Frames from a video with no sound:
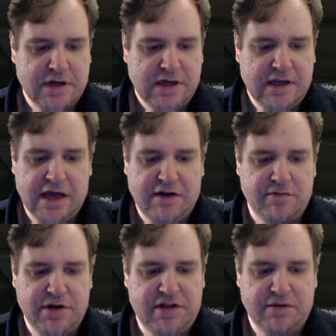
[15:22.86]
yeah, for
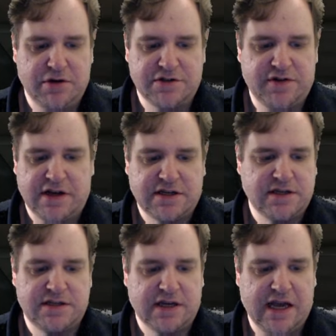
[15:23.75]
Mythic plus fives,
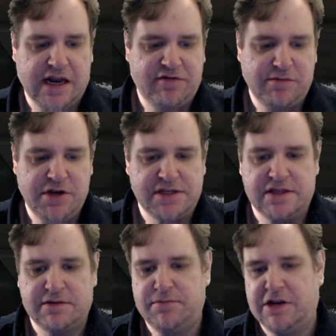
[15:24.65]
because again, if I'm using
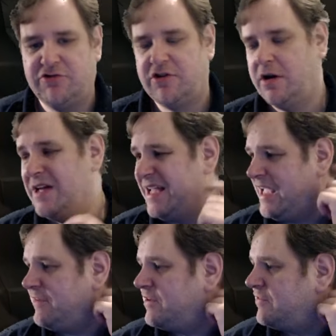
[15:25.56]
the Legendary Cloak,
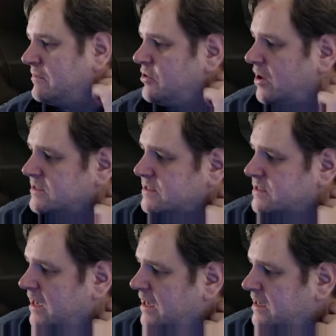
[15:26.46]
even if I'm not, as I
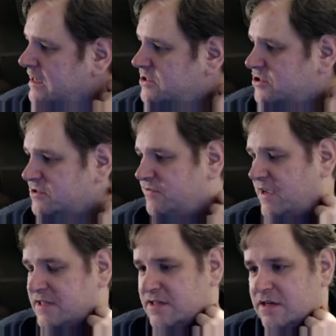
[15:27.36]
say, it's just
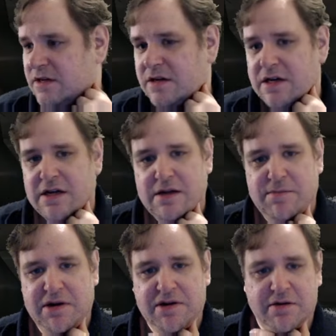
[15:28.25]
faster
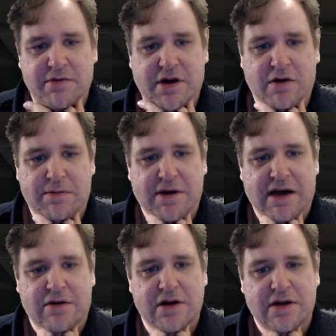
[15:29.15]
building up the Holy
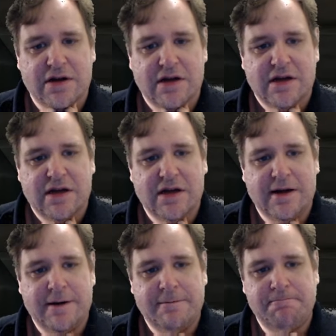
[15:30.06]
Power.
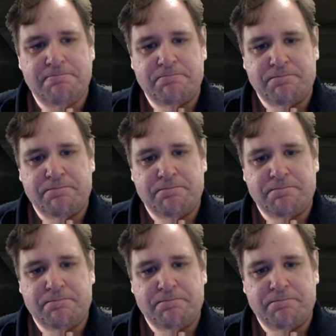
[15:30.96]
Um,